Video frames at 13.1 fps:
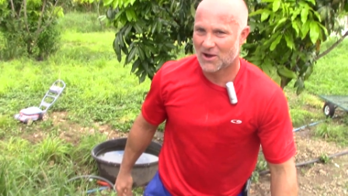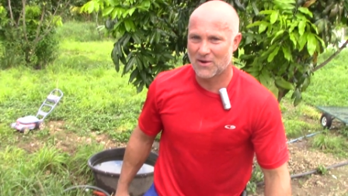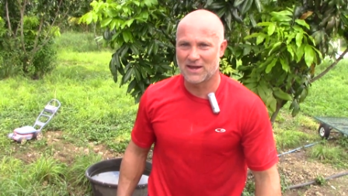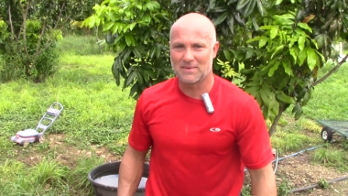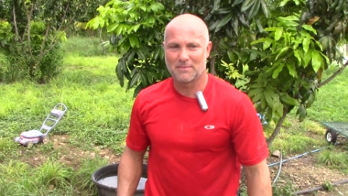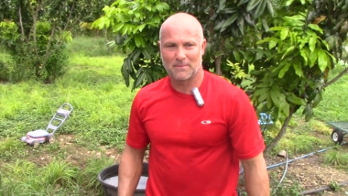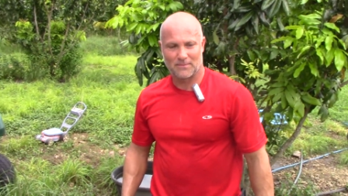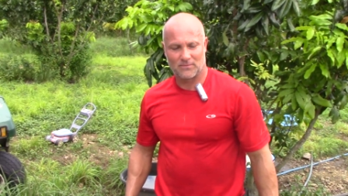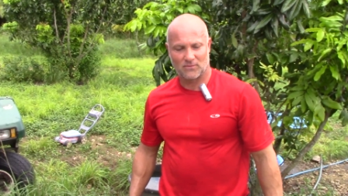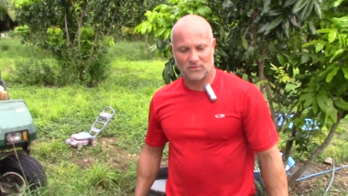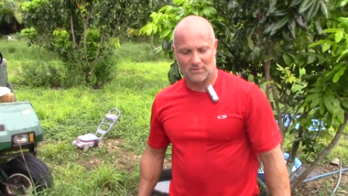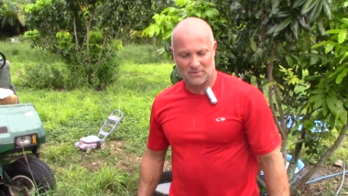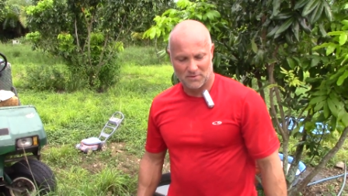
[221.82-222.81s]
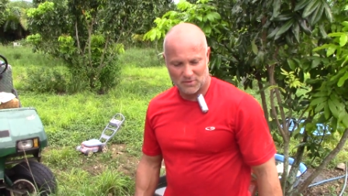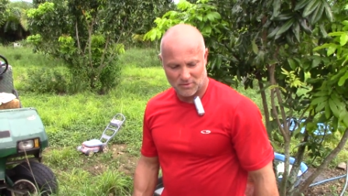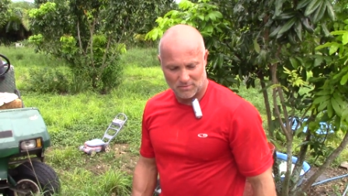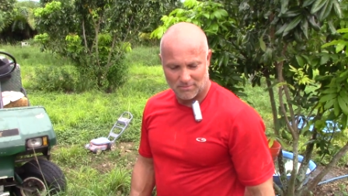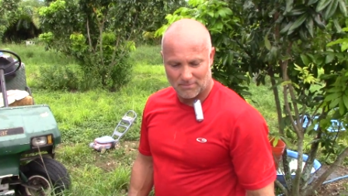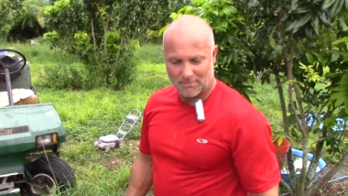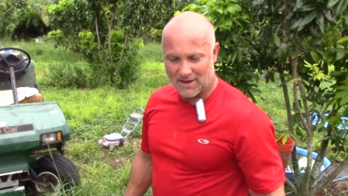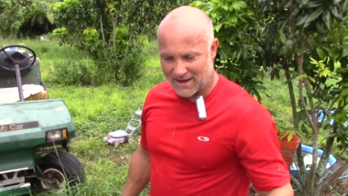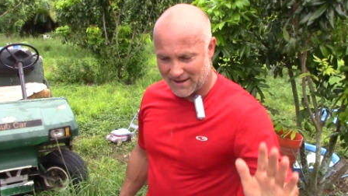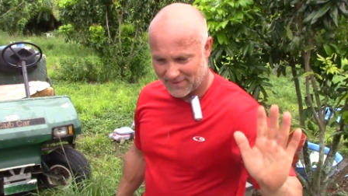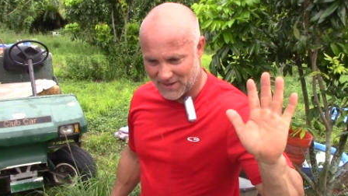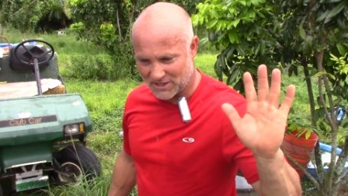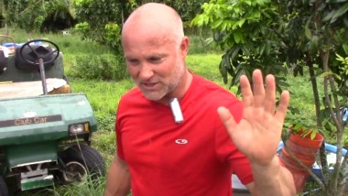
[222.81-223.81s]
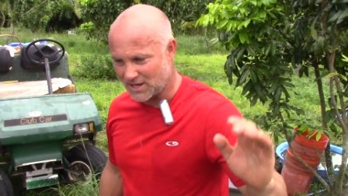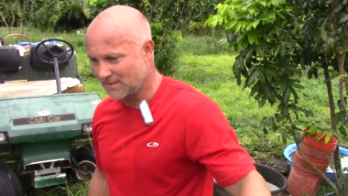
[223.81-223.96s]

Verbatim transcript: All right. Bye. Thank